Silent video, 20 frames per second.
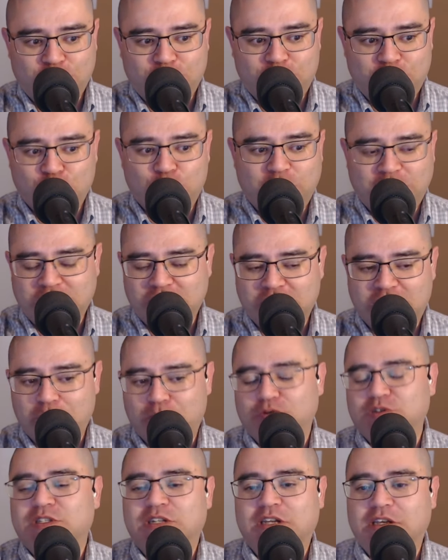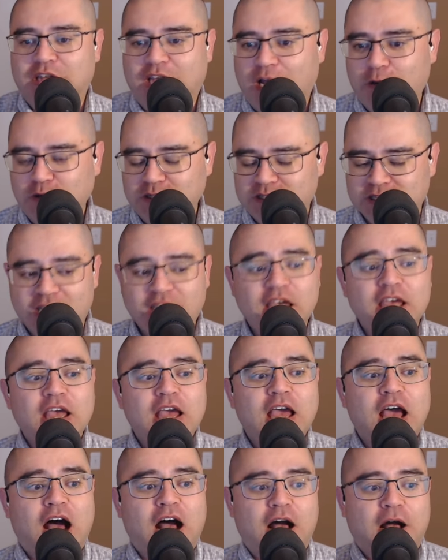You're you're willing to get persnickety, I would say.
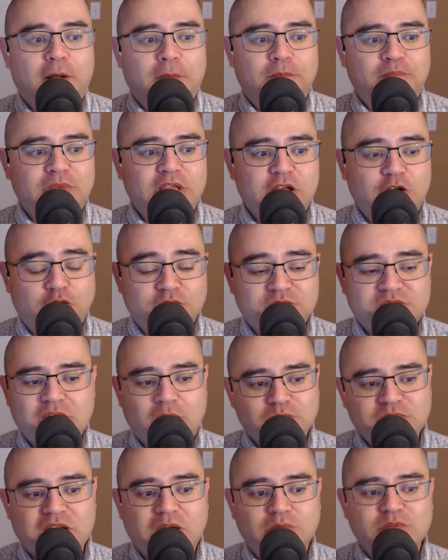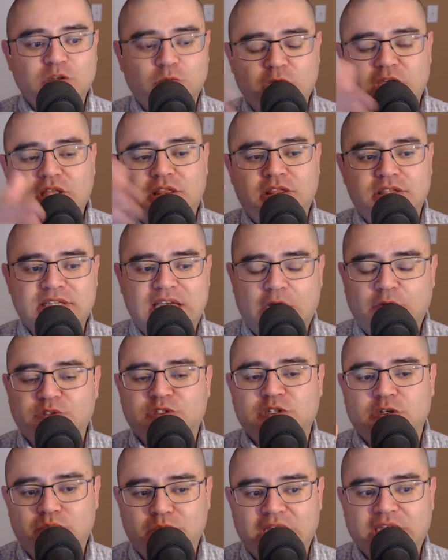Um, you know, sometimes the way
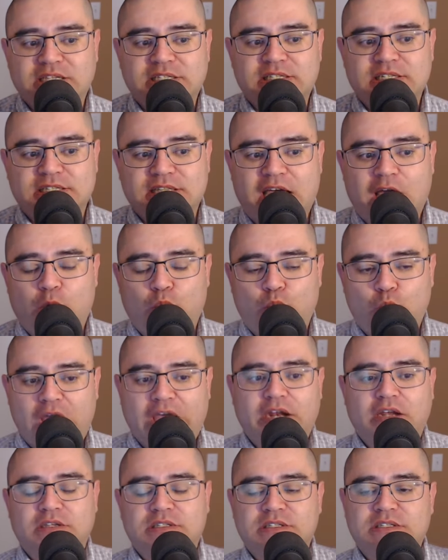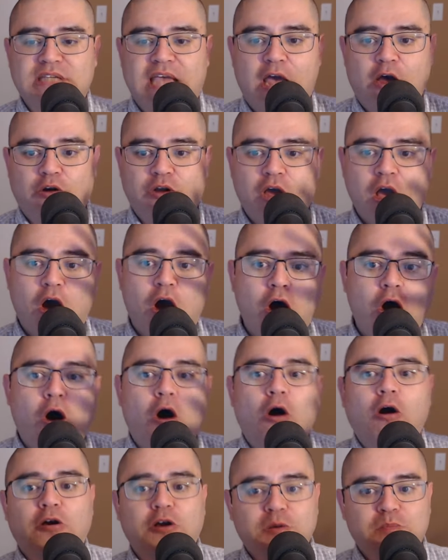sounds are mixed is that when a sound
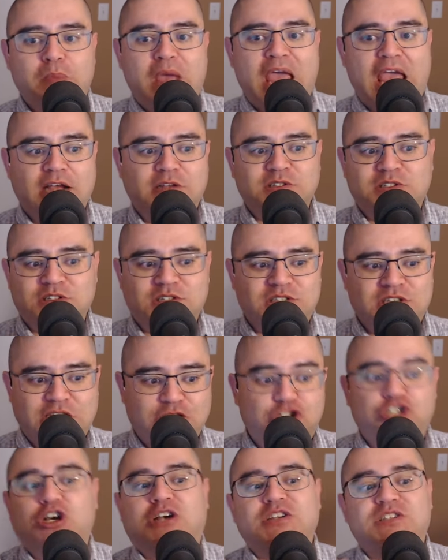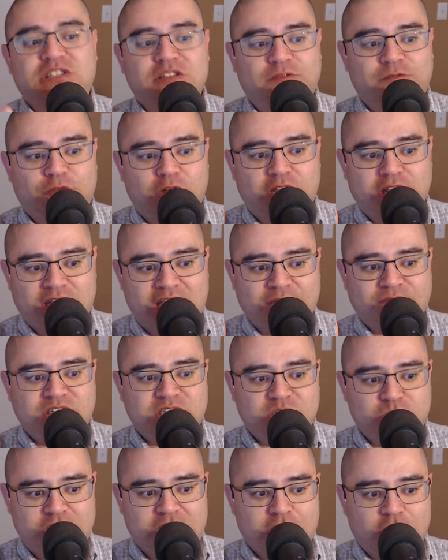hard pans to say just the front
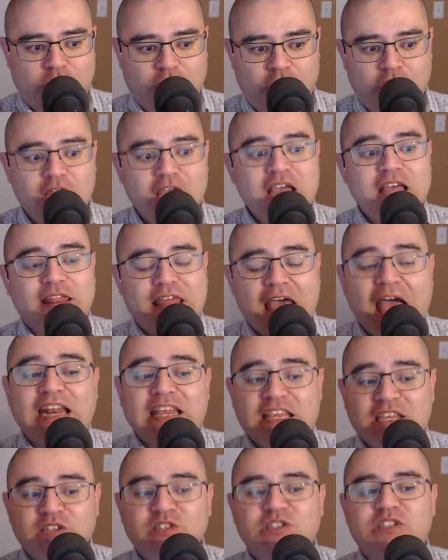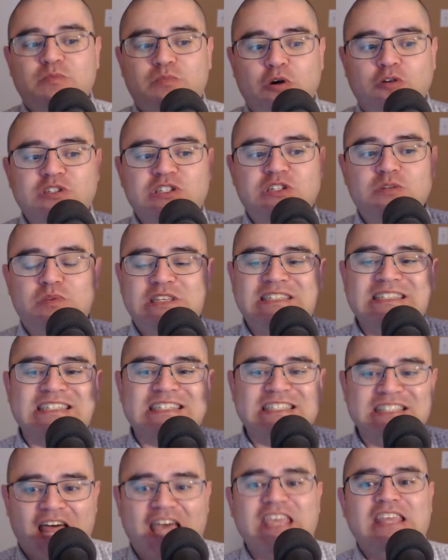left speaker, that yeah. is supposed to be
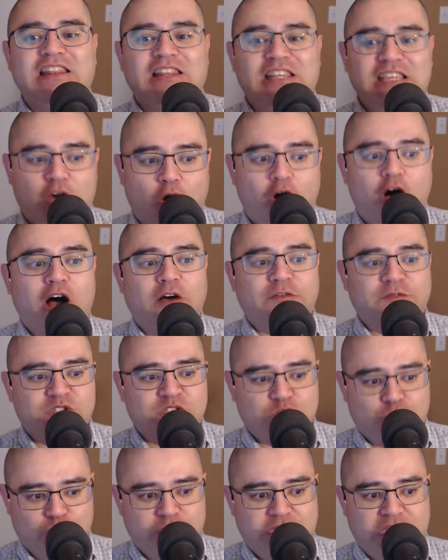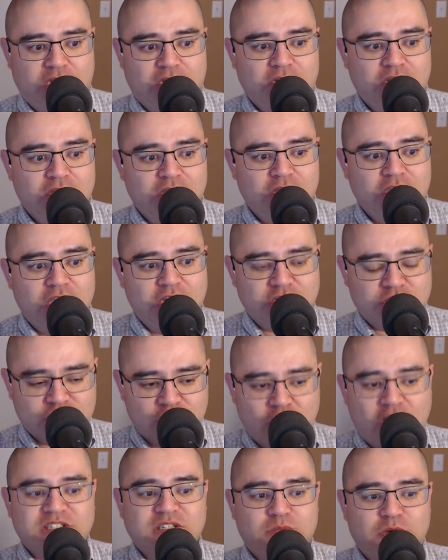slightly off screen. It
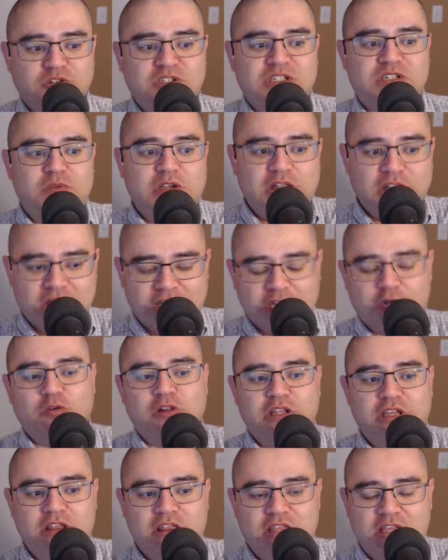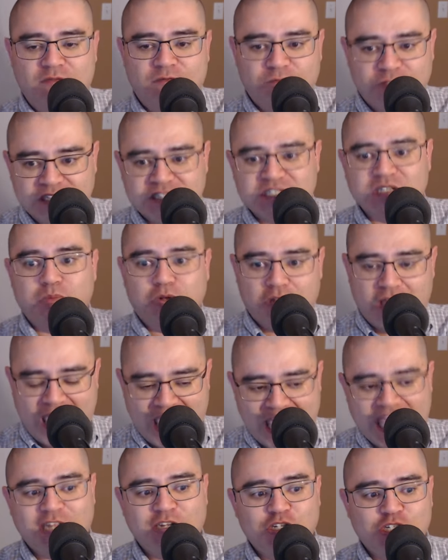is not supposed to be literally the
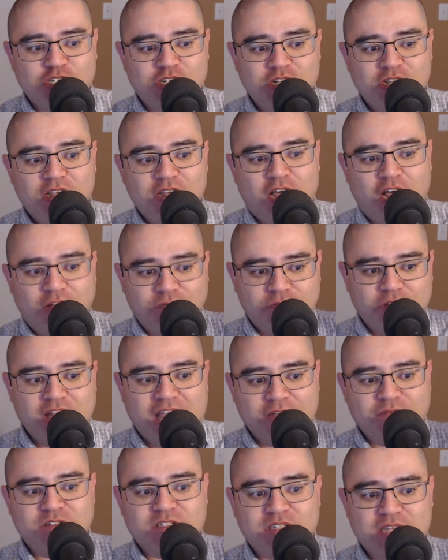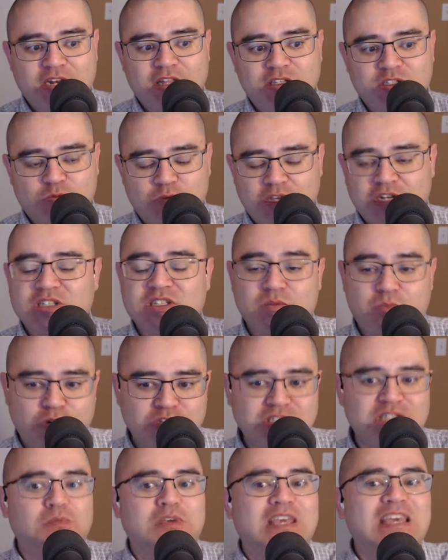visible edge of yeah. the left side of the screen. It's
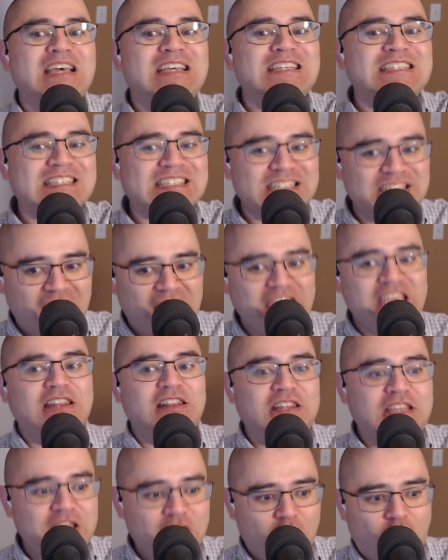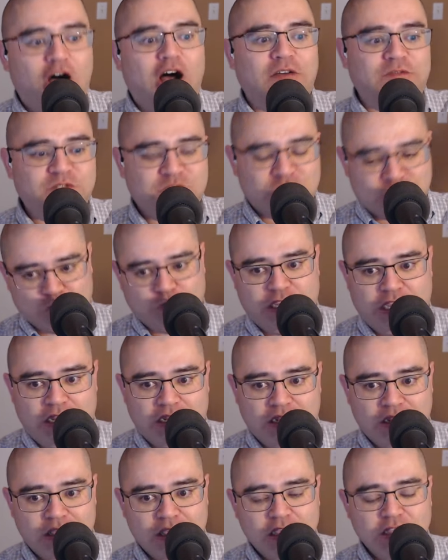supposed to be slightly off
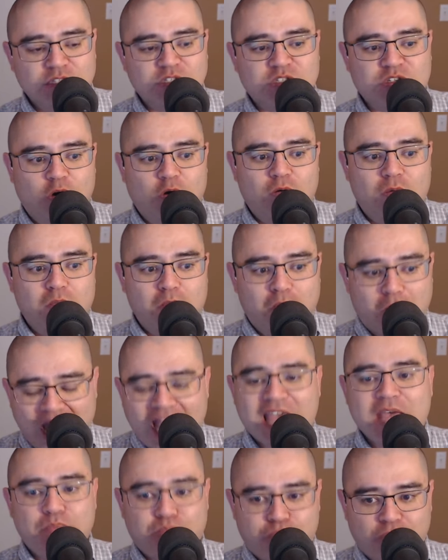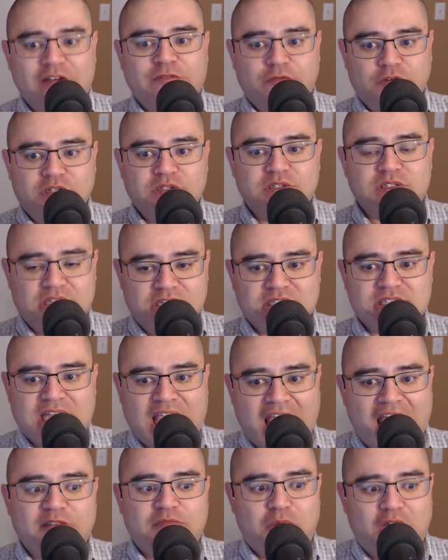screen. So my preference
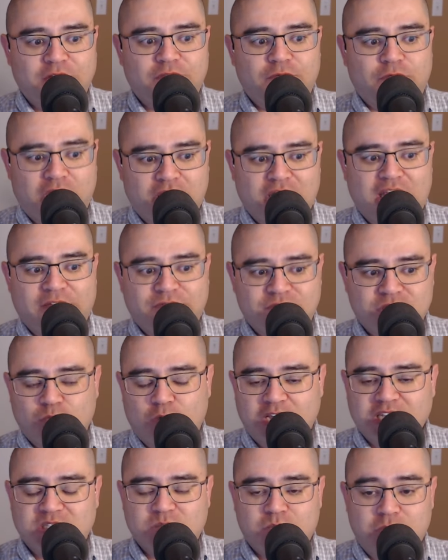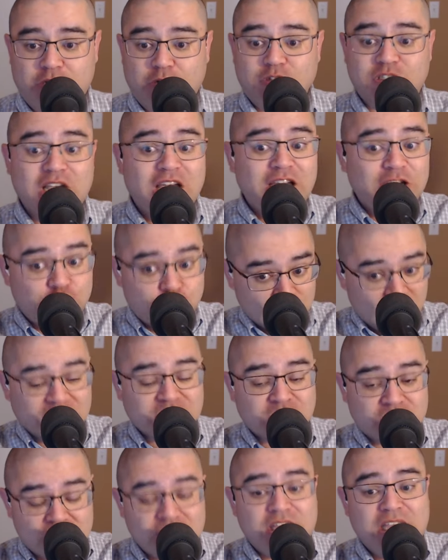is to have my front left and right speakers
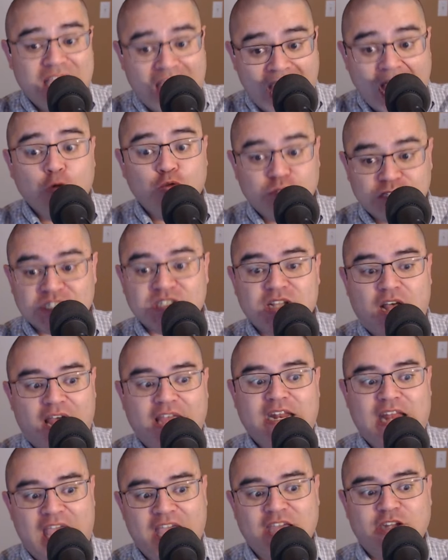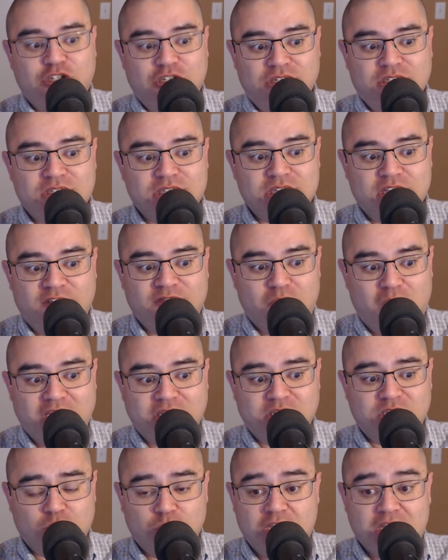just to the outside edges of
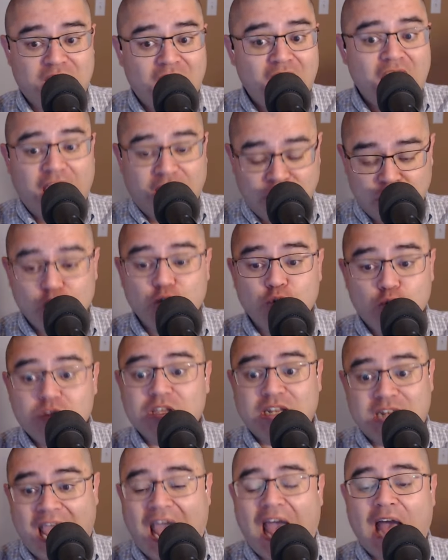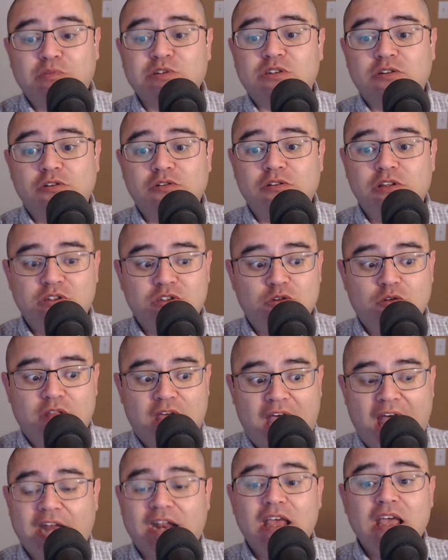my screen. And you can absolutely
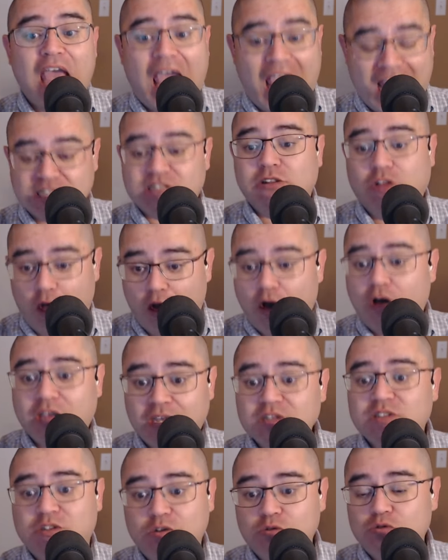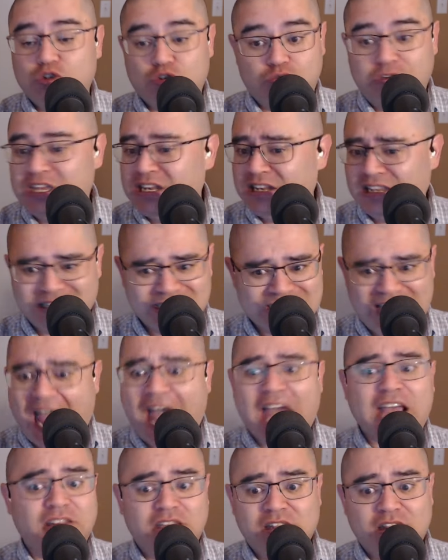do that as long as you treat
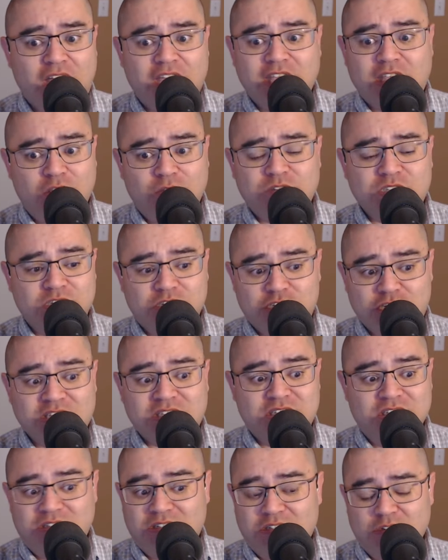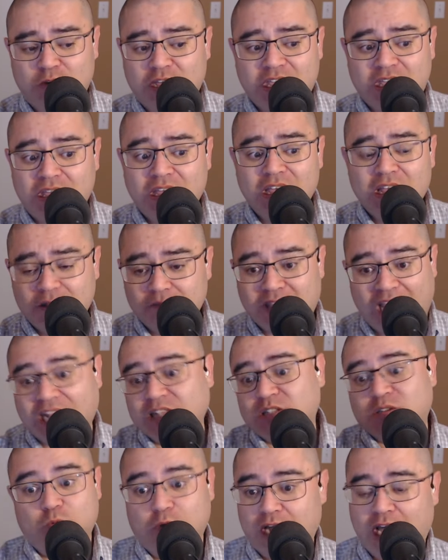exactly like you've suggested doing.
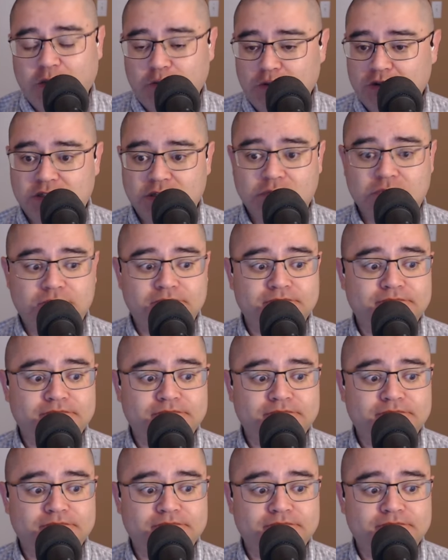That's what I would do.